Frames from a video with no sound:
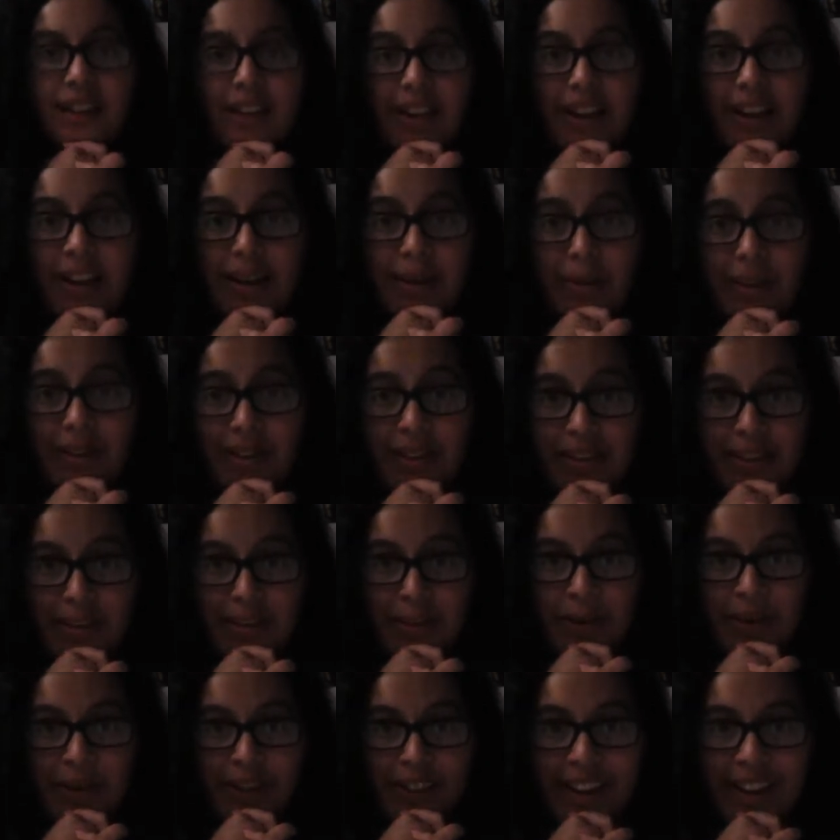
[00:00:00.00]
want this
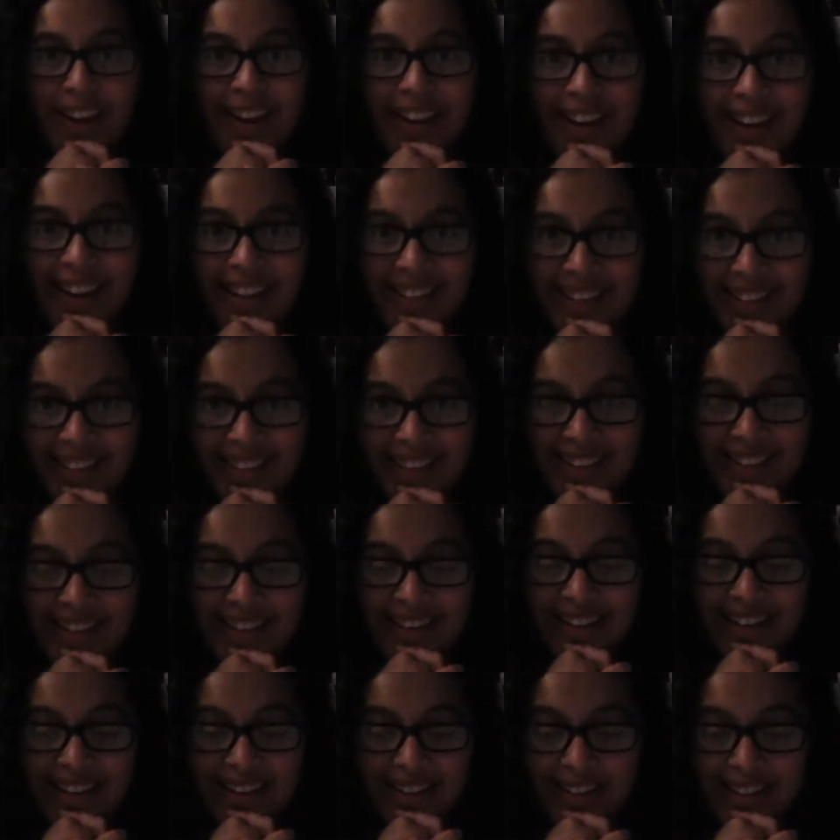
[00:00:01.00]
more than anything right
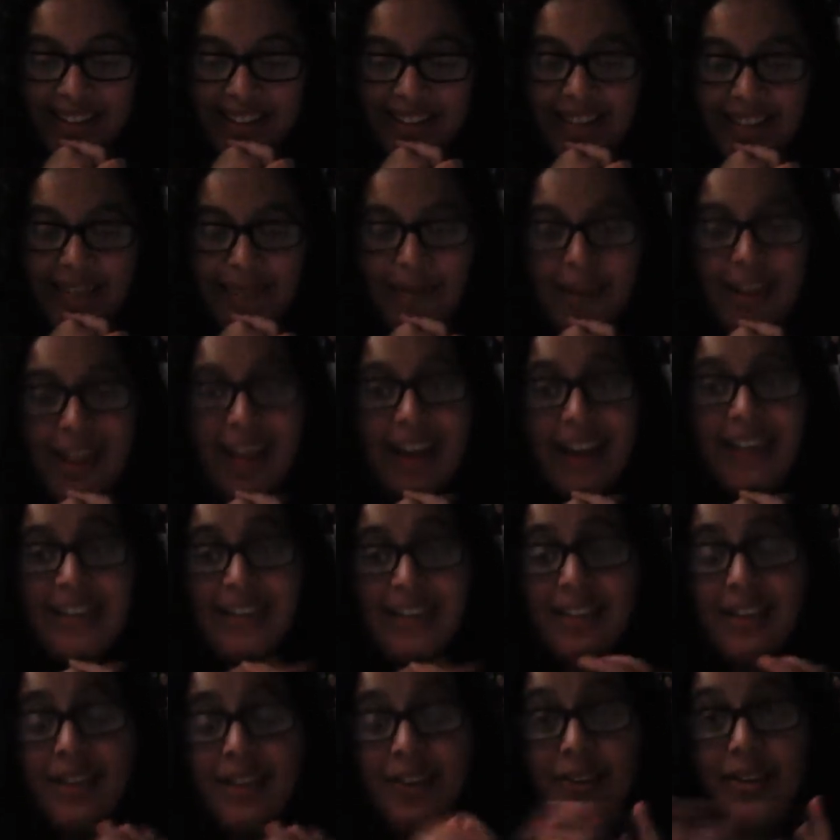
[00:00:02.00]
now because it's my
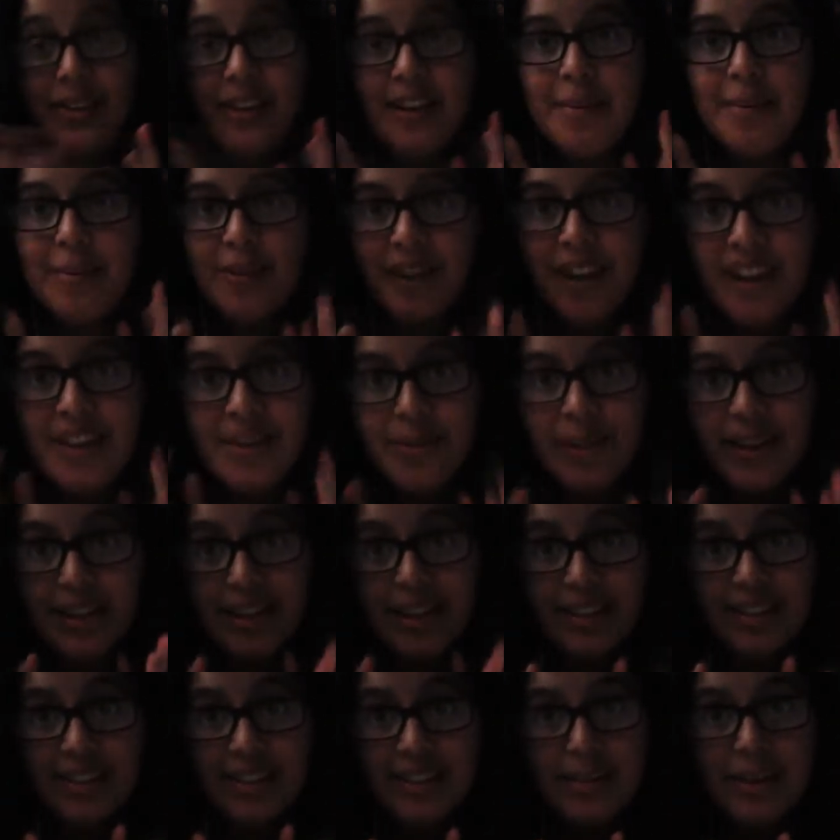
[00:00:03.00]
last, literally, I'm
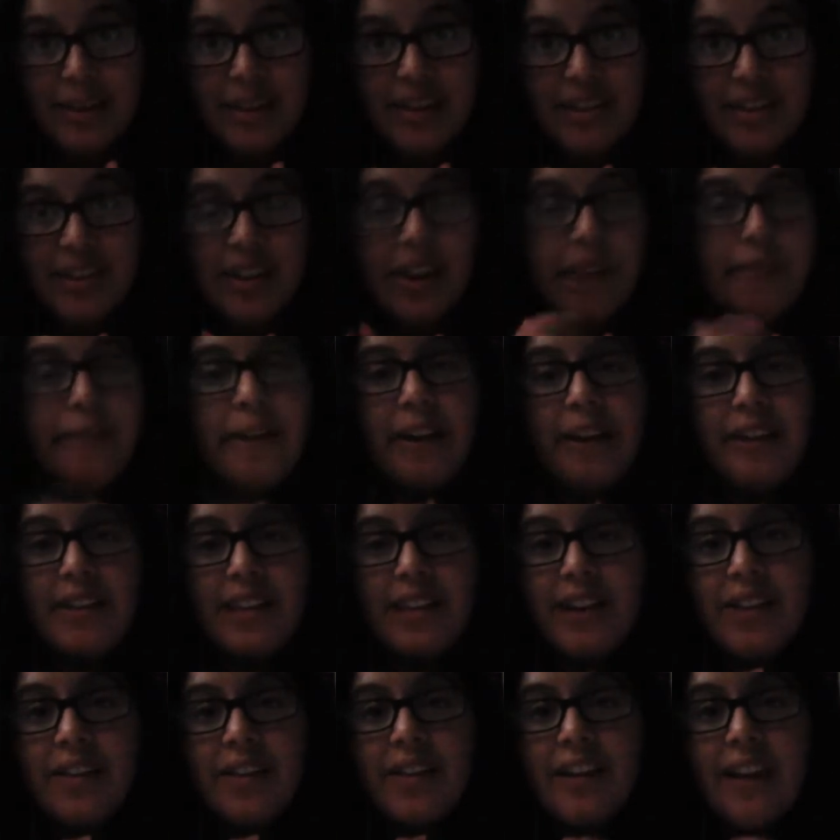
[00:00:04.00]
graduating this semester. I found
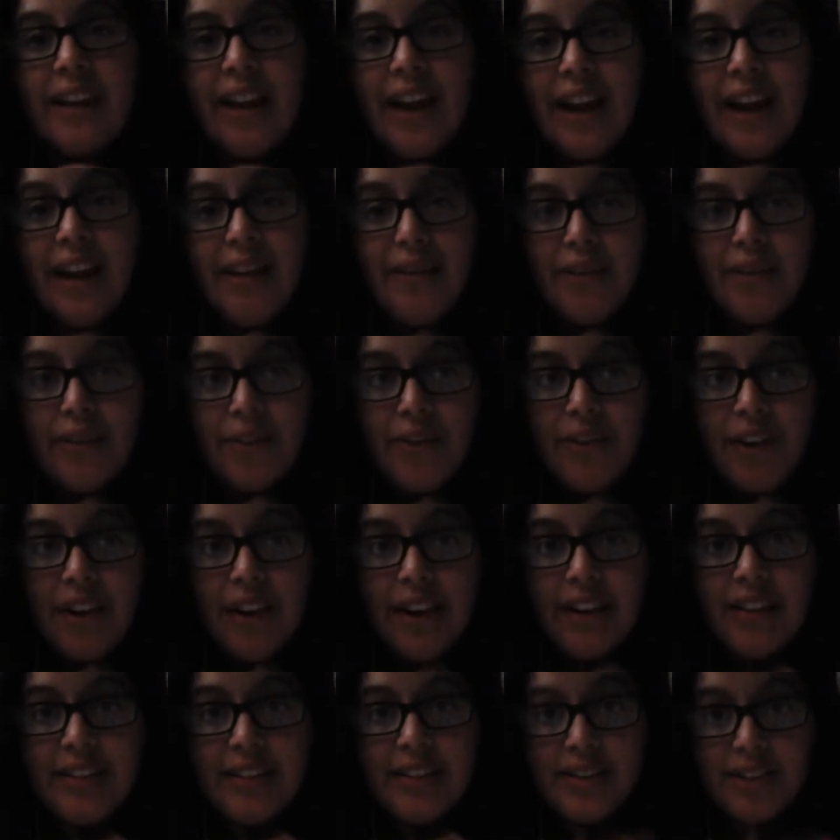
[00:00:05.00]
out that I have the
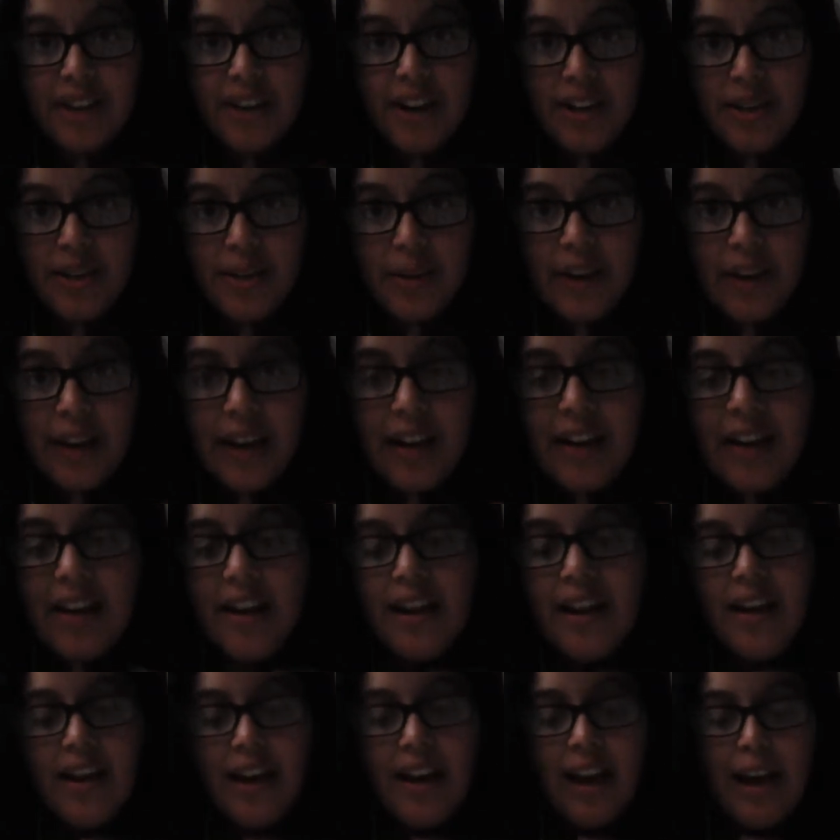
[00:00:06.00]
credits to graduate.
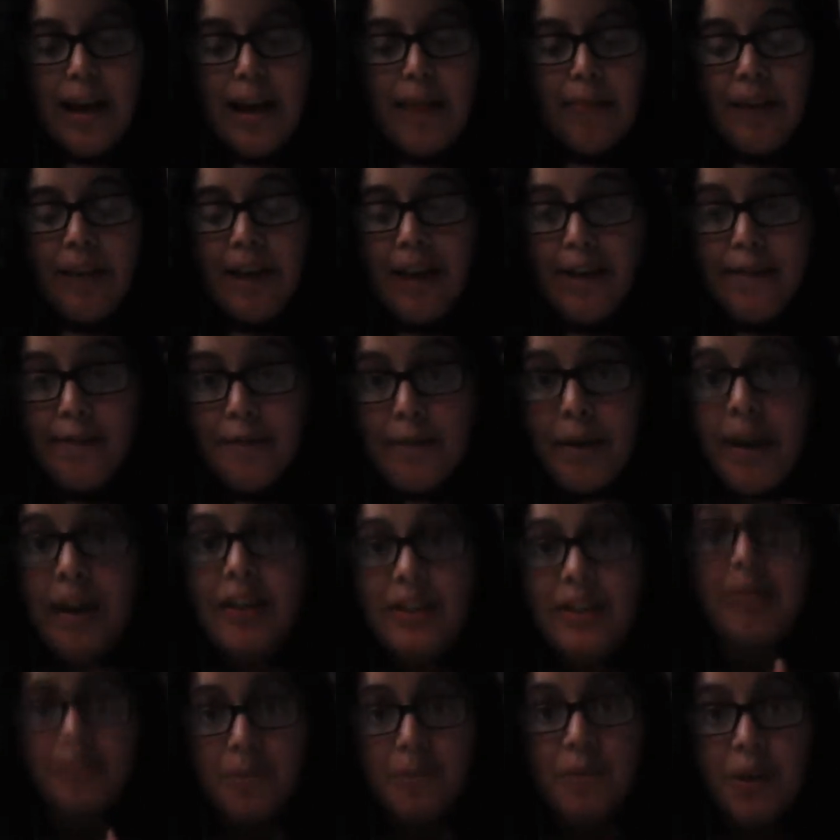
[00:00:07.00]
I applied for my
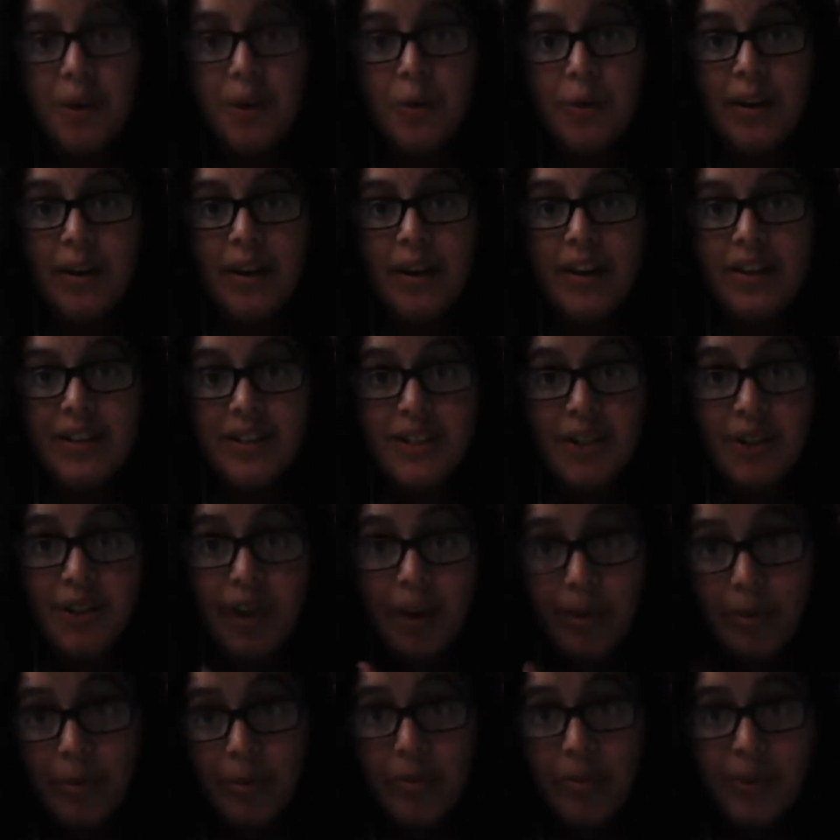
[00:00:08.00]
diploma, so
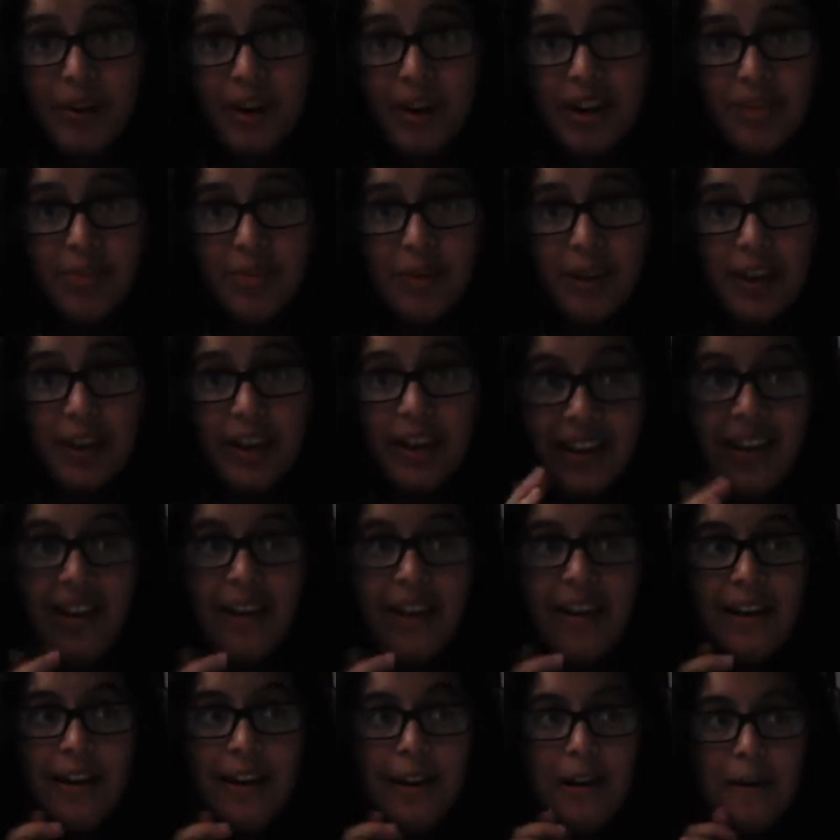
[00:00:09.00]
I will be graduating.
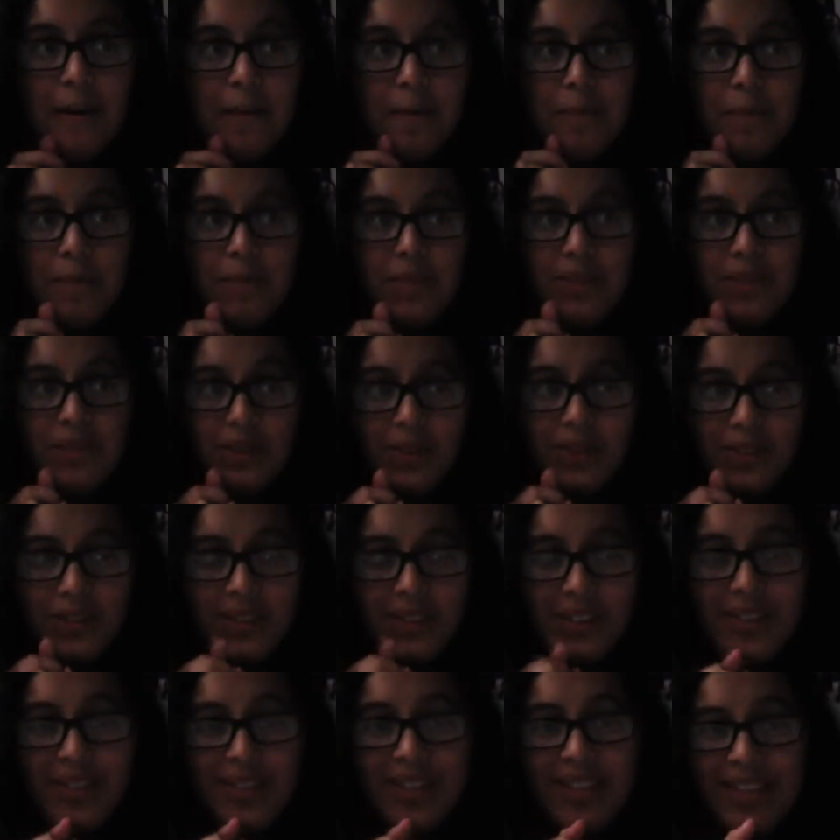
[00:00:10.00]
So this
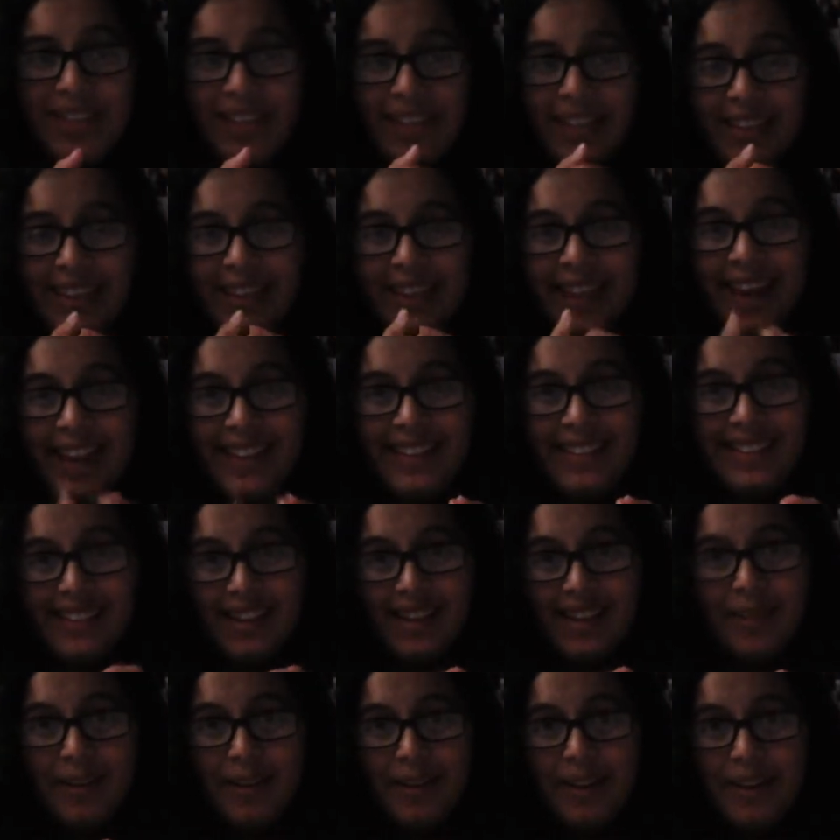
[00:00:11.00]
is really like the last
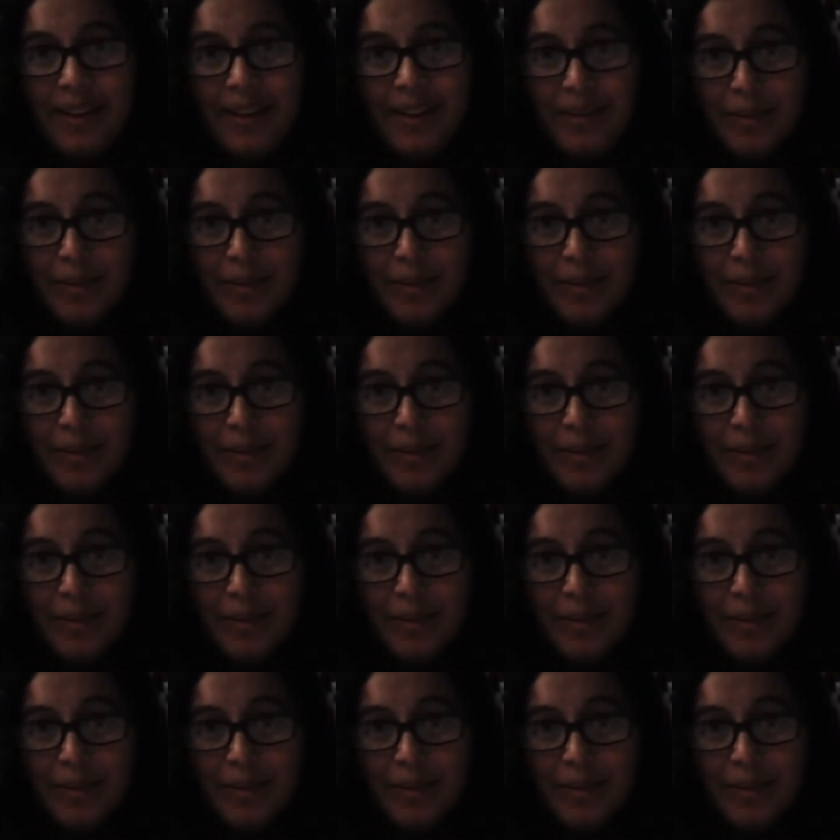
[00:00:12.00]
time that I could